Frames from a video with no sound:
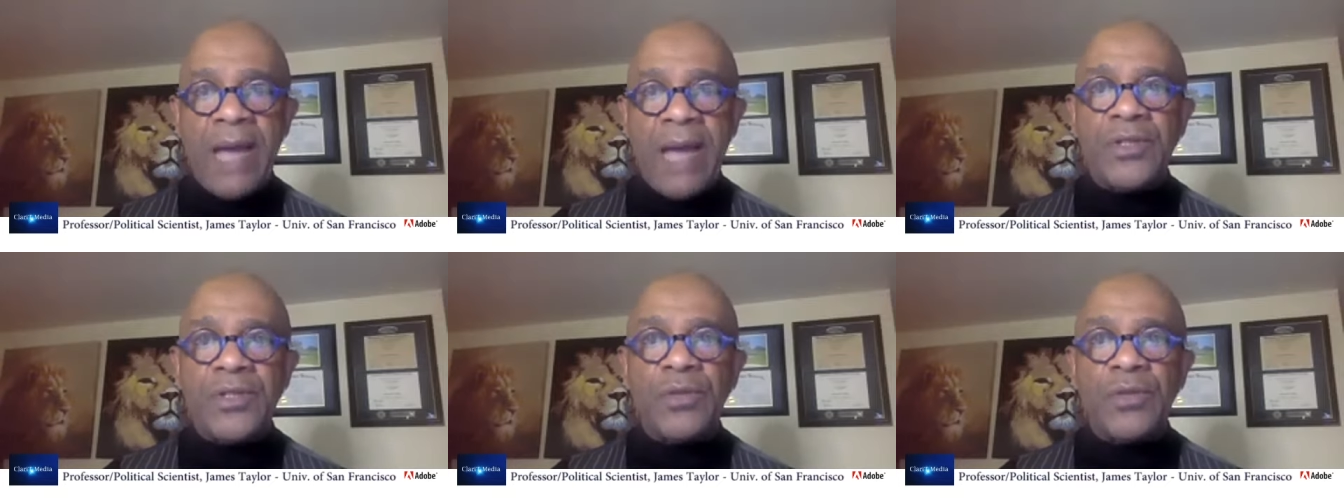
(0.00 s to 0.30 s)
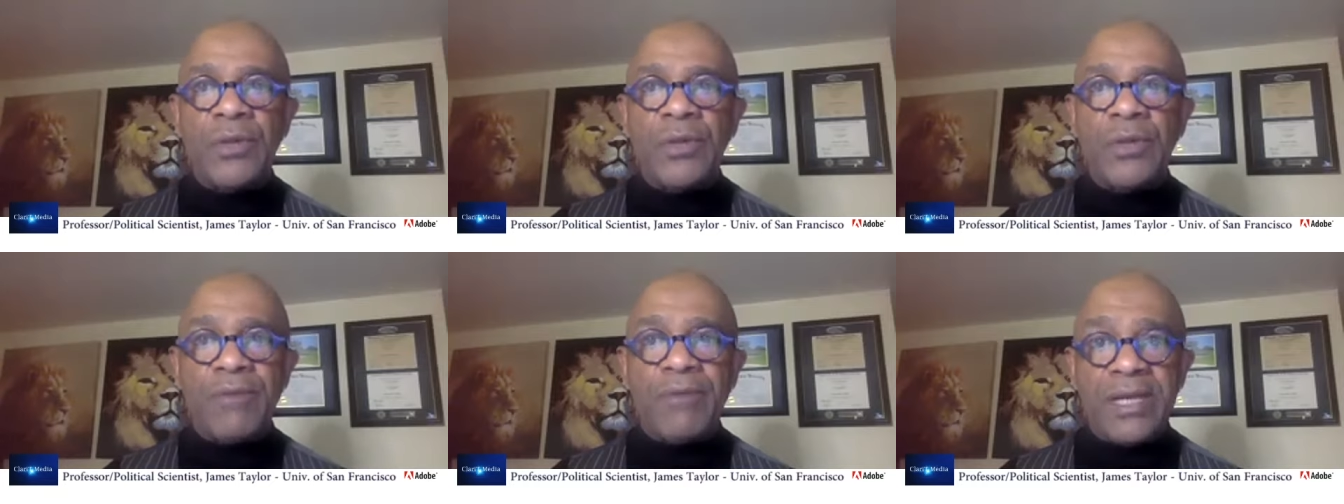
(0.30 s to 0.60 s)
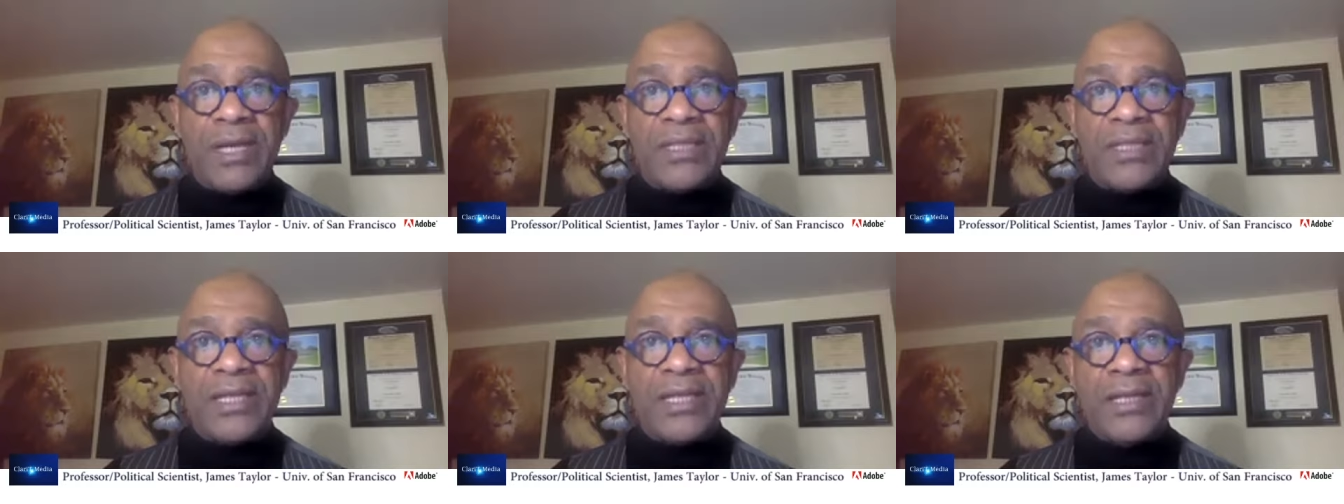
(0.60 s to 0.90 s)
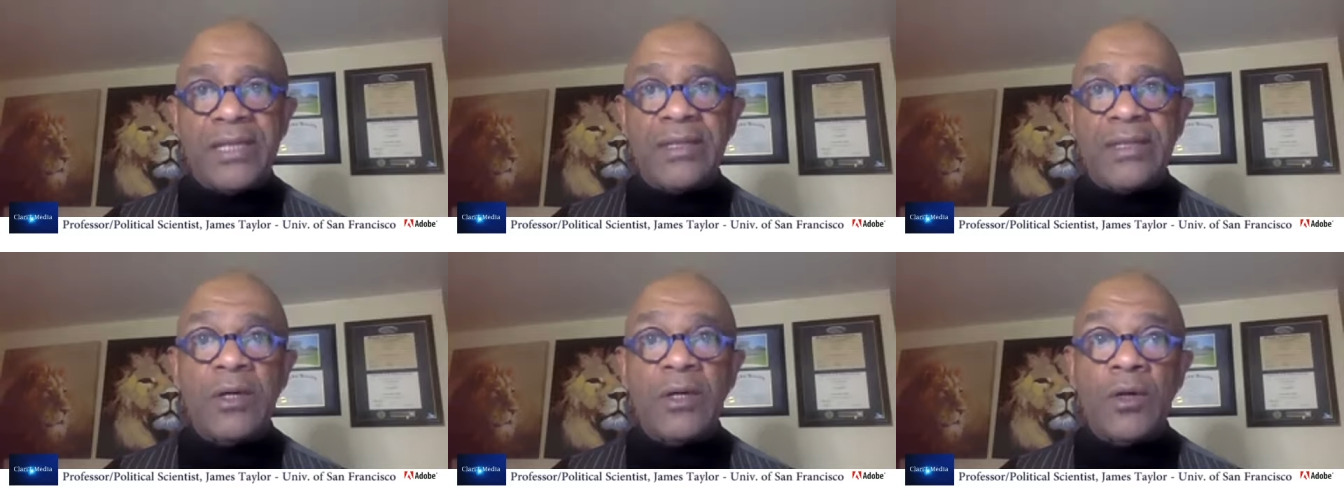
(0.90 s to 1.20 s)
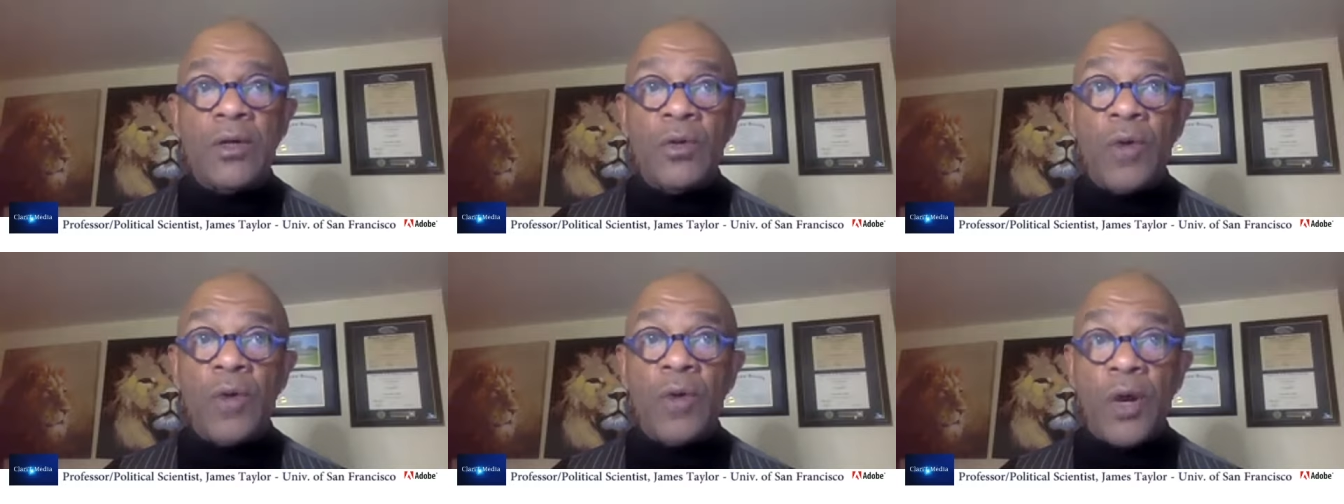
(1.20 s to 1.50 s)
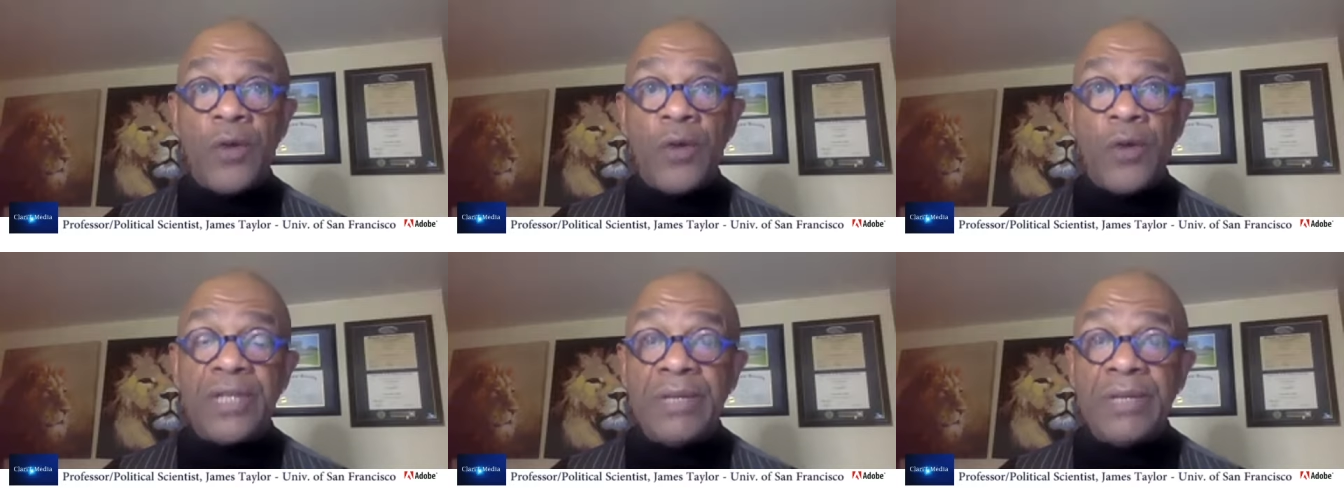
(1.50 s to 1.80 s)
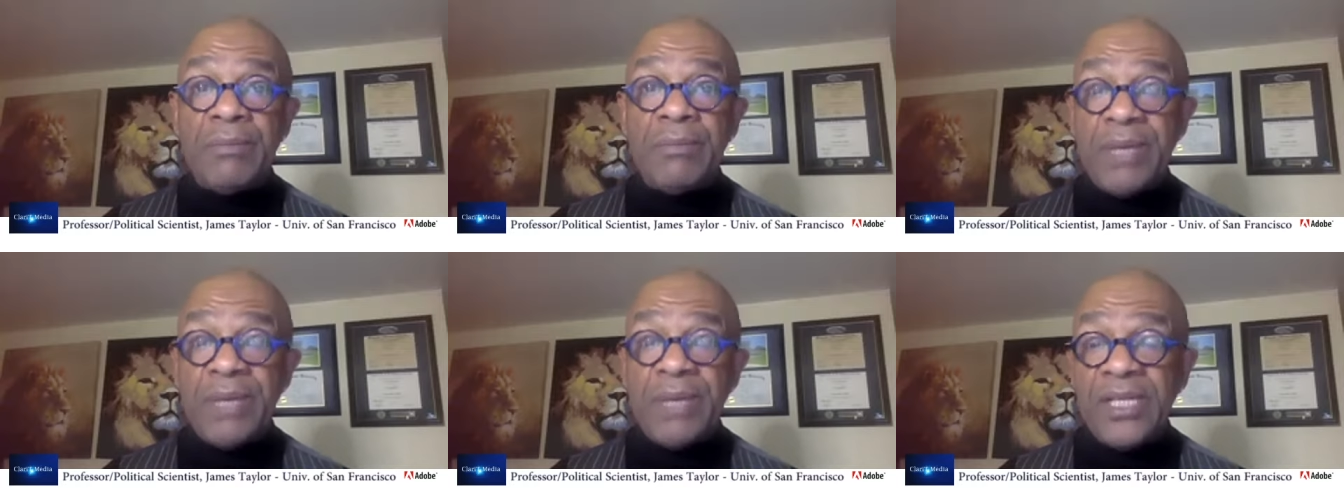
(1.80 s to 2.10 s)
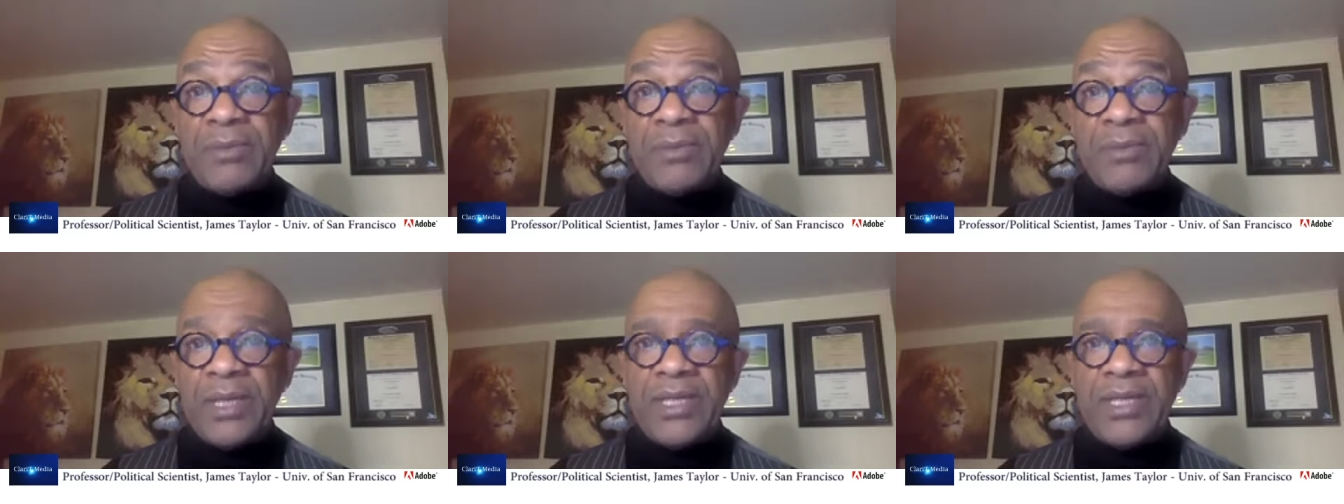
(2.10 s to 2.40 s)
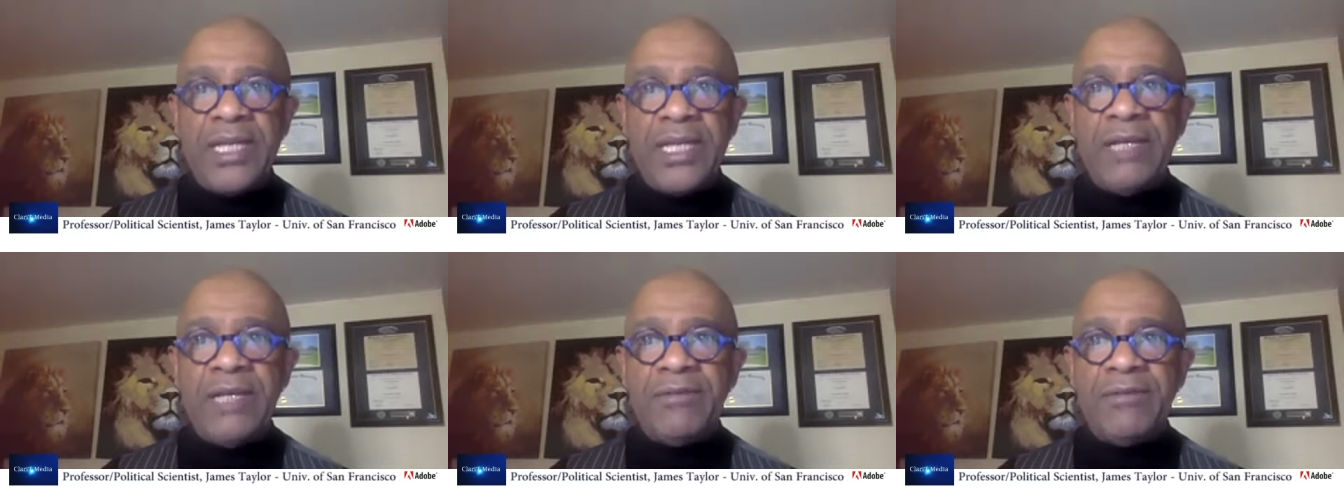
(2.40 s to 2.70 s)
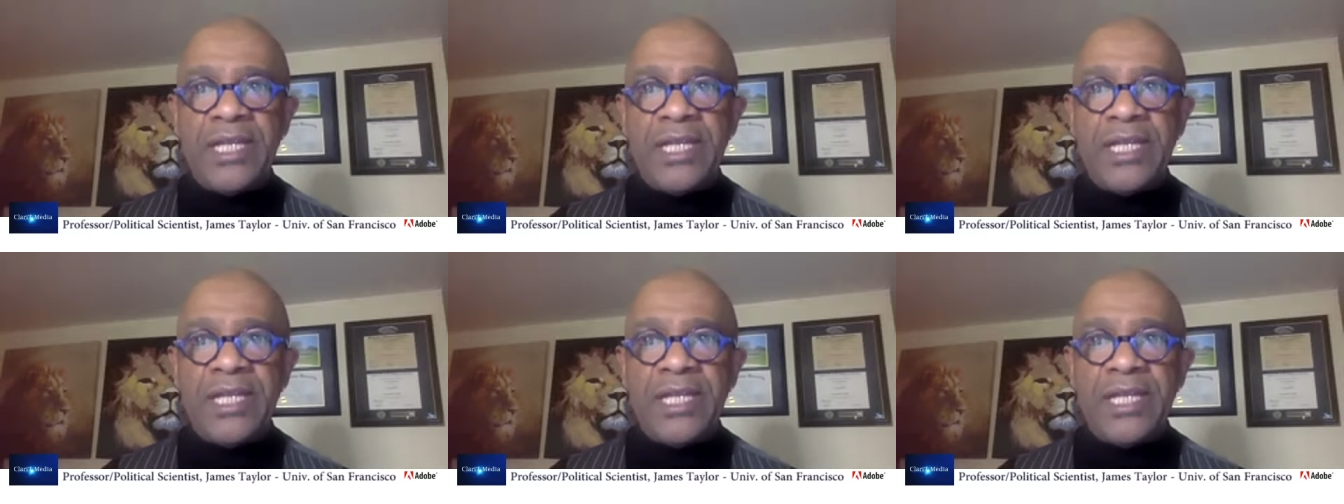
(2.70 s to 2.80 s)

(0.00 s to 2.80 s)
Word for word: when it came time to a president who earned impeachment.